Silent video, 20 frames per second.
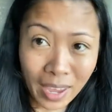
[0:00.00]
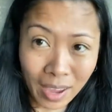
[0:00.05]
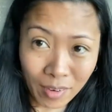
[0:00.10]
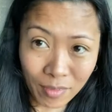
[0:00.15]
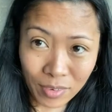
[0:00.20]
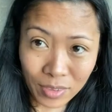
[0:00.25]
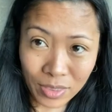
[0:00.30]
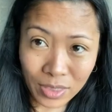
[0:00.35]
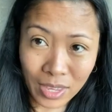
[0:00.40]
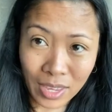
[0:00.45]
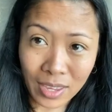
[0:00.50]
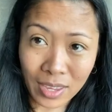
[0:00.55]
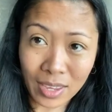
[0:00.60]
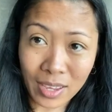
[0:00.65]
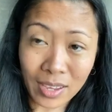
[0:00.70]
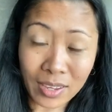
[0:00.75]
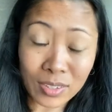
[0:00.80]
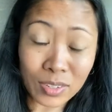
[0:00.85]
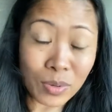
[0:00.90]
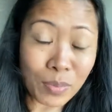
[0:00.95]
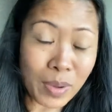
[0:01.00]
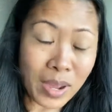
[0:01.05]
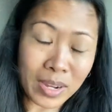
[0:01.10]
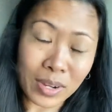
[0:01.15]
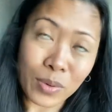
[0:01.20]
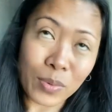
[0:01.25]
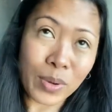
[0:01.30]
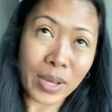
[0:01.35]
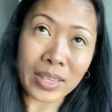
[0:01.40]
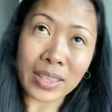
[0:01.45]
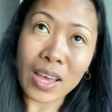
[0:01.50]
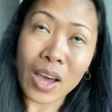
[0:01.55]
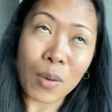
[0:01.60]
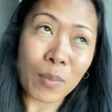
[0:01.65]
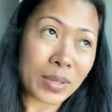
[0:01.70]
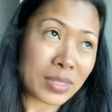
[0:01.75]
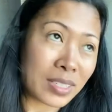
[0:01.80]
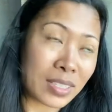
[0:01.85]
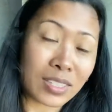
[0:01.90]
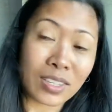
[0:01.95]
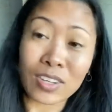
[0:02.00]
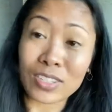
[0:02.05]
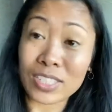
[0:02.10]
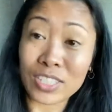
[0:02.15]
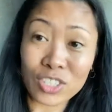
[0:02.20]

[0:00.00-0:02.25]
everything, no matter what, how much it costs.